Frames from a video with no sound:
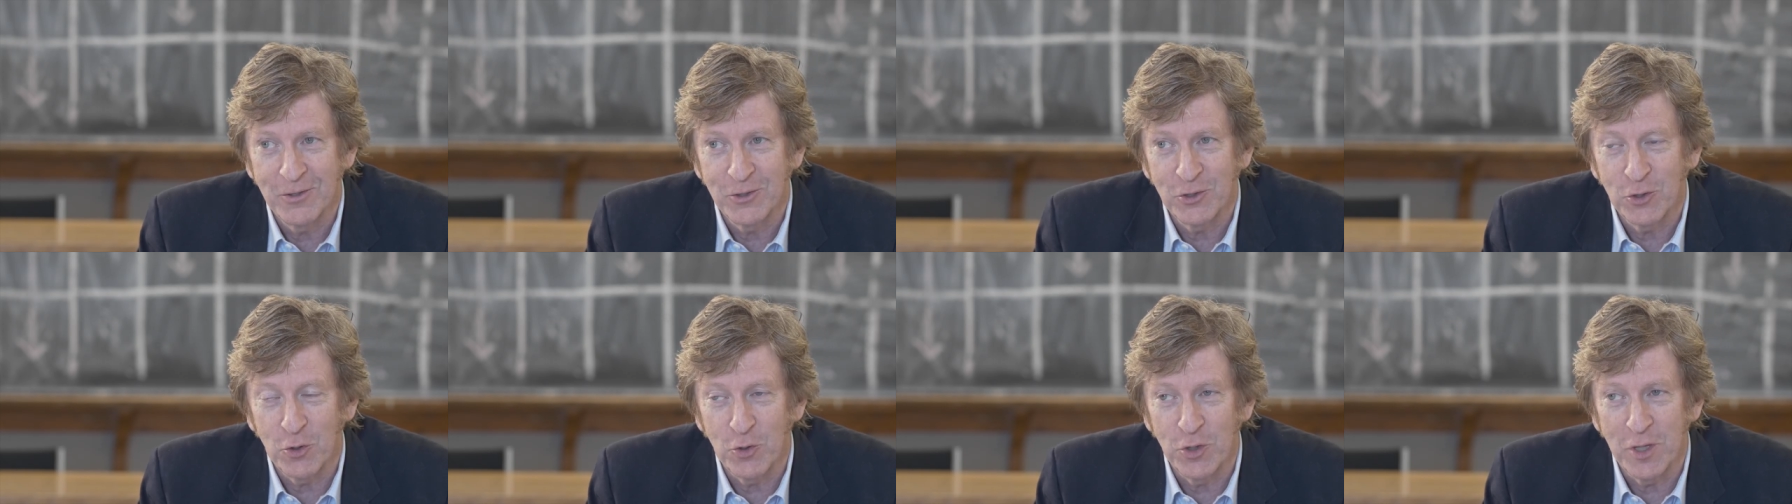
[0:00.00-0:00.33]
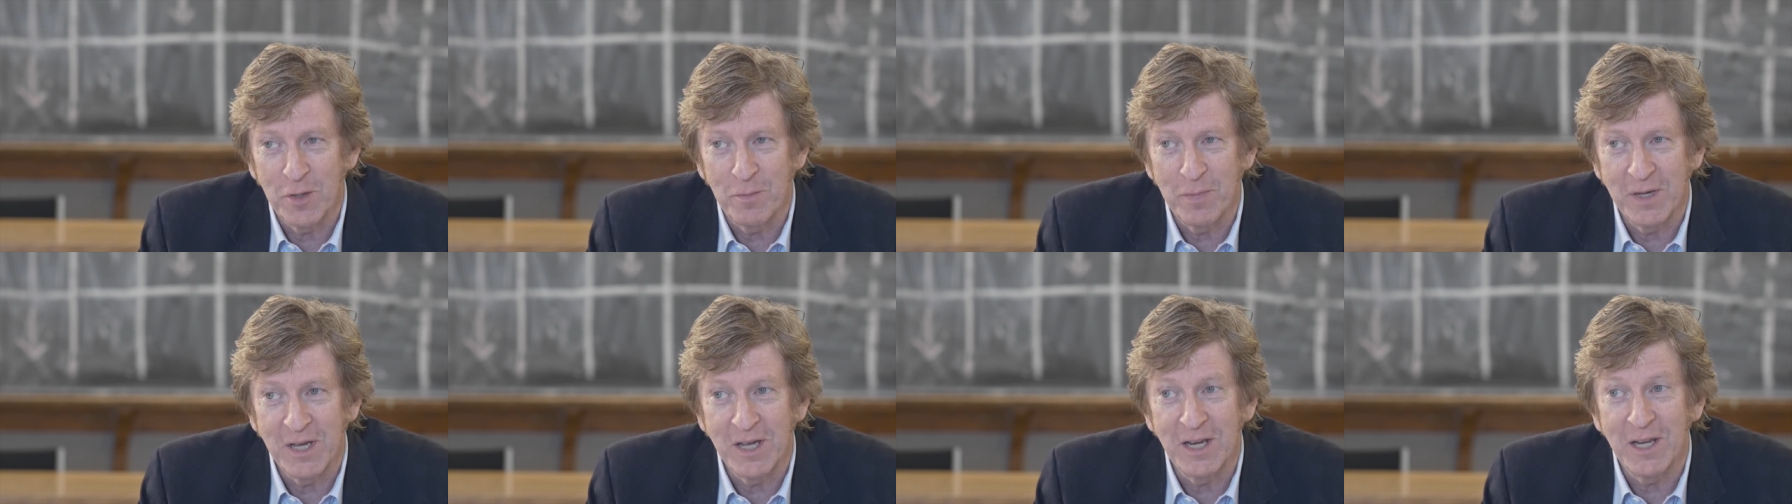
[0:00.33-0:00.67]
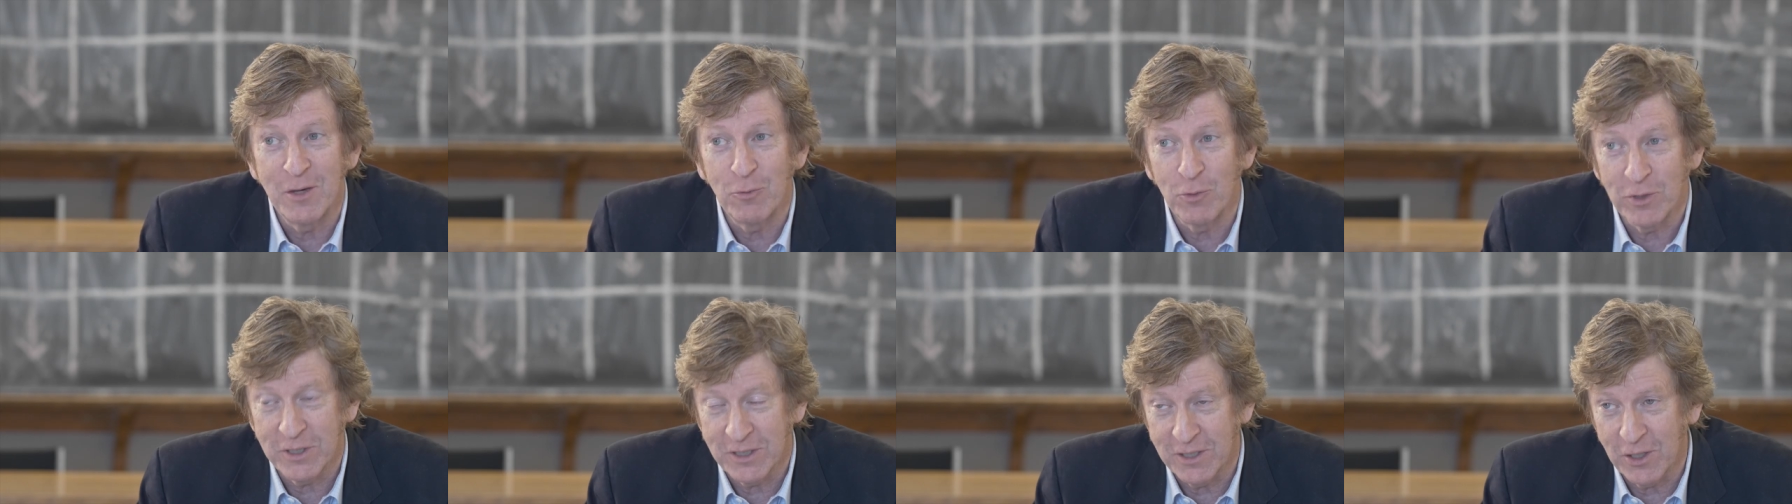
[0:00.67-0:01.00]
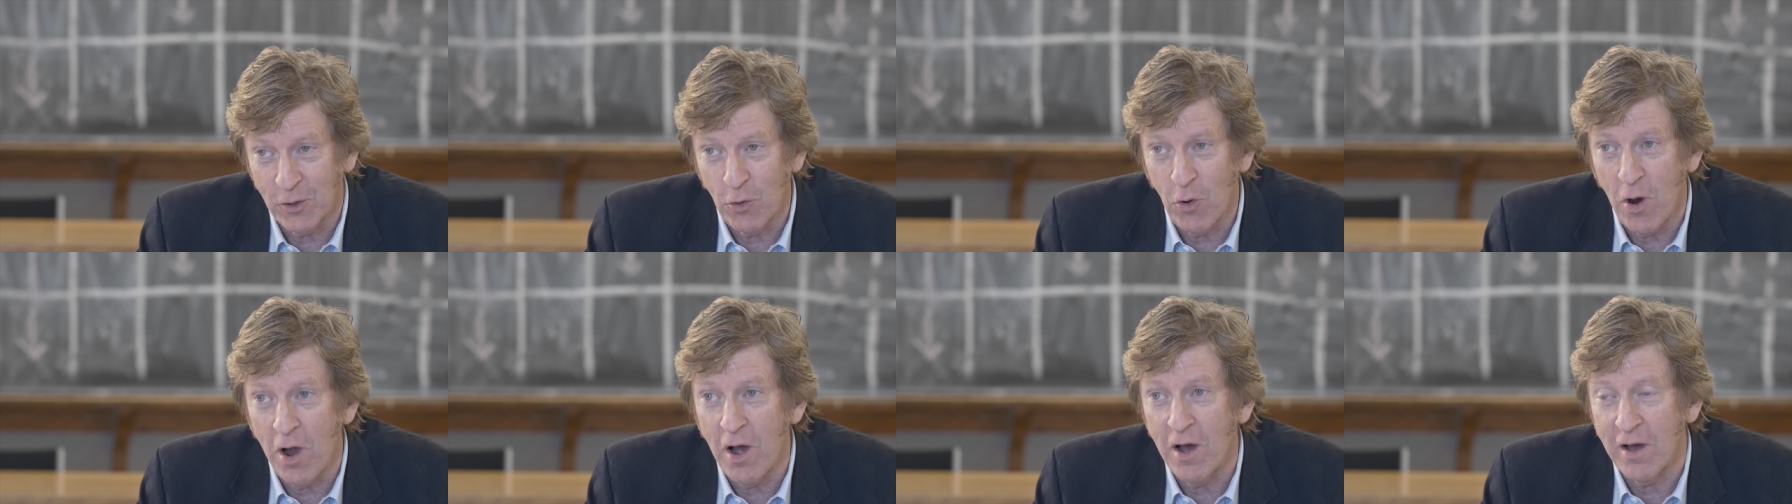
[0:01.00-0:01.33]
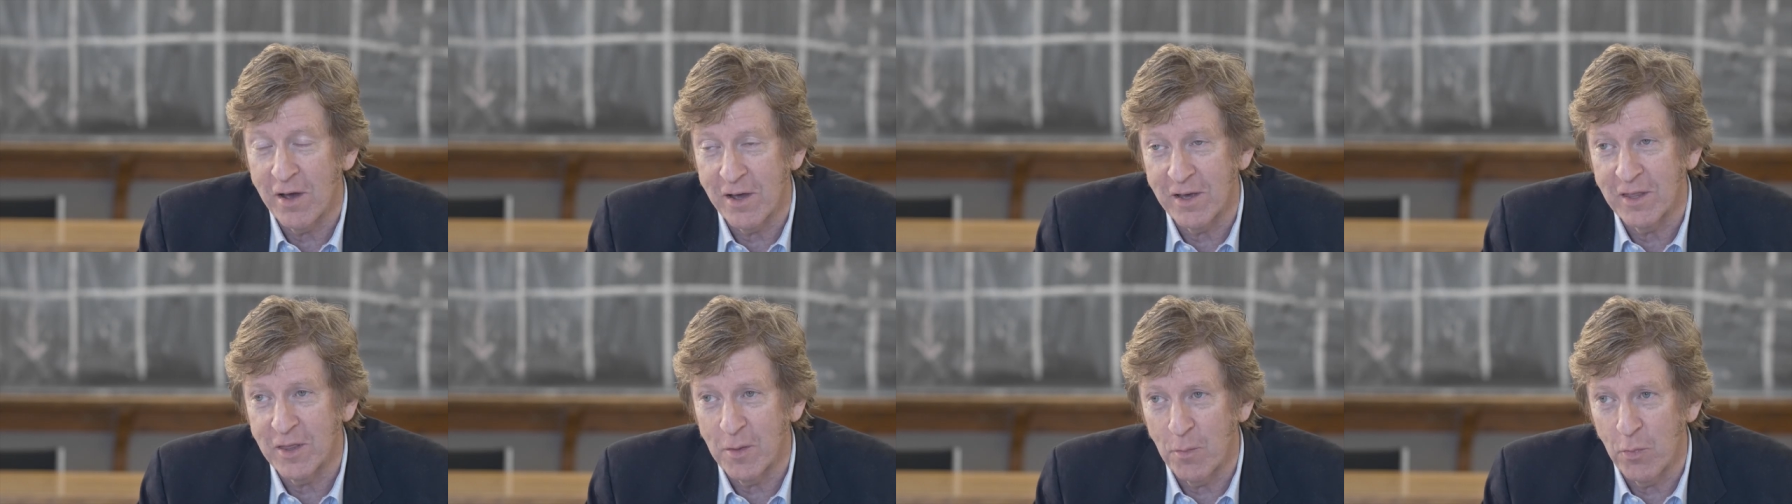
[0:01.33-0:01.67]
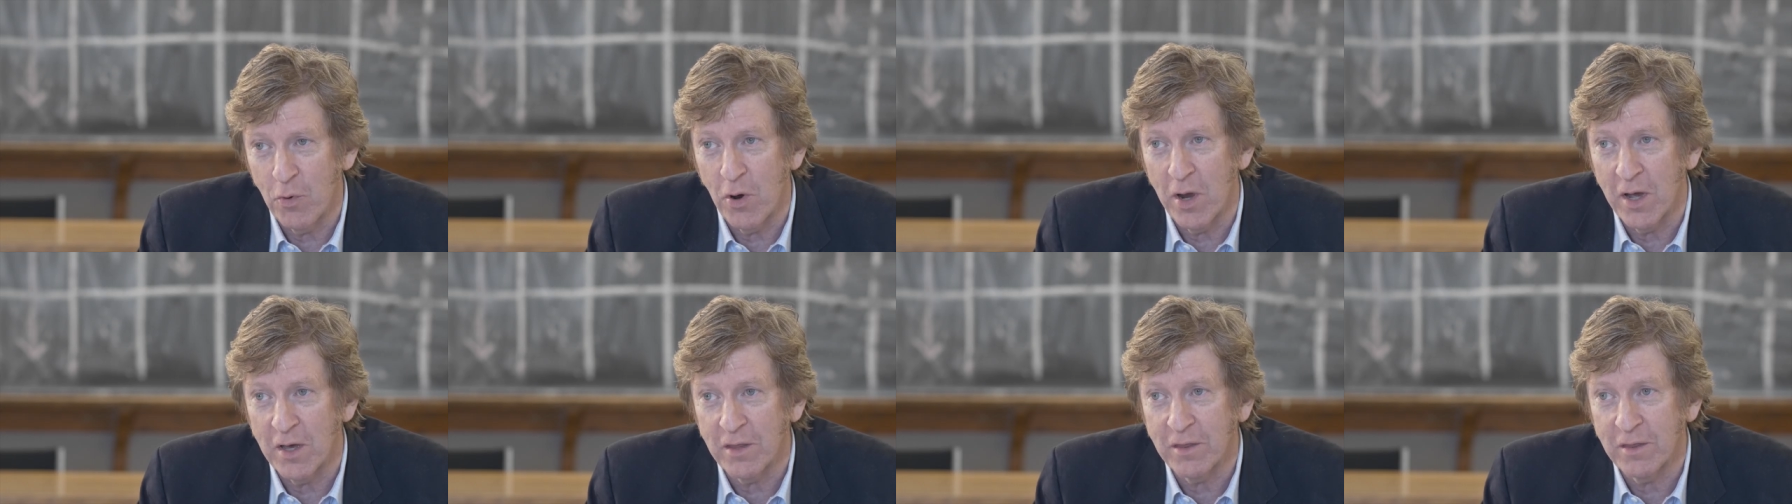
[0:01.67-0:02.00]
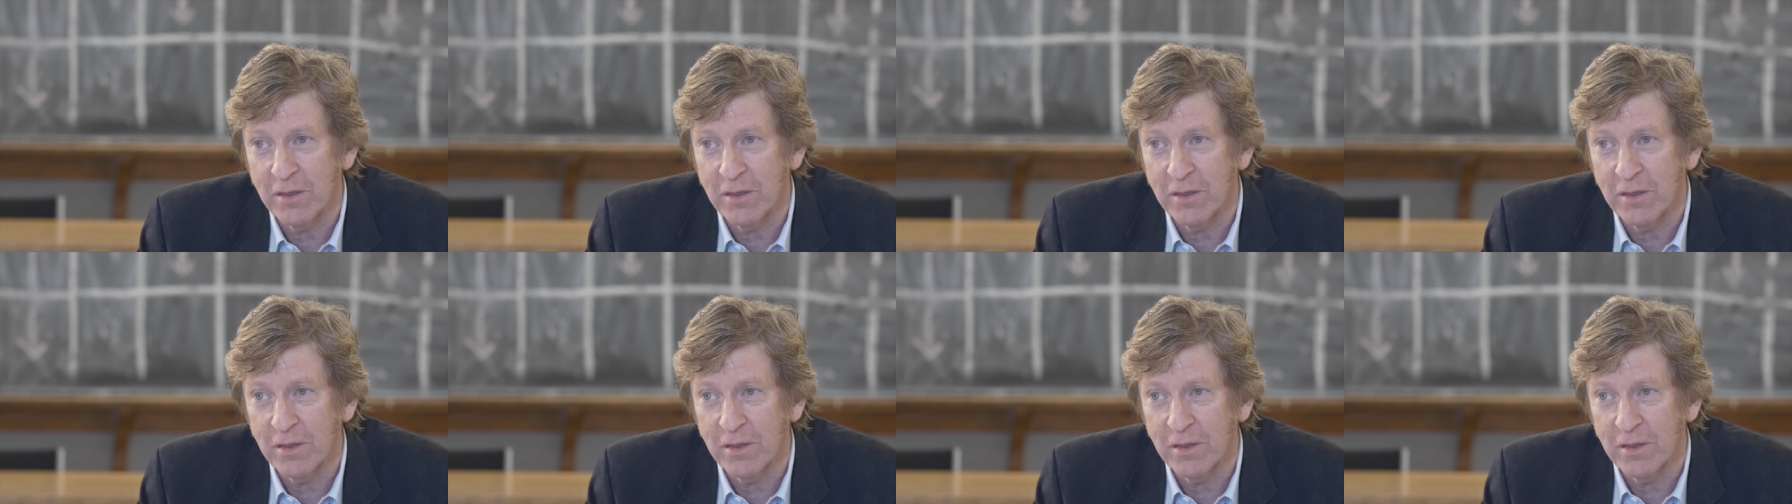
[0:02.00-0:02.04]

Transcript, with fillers: So in the beginning was the cry, the, the breath.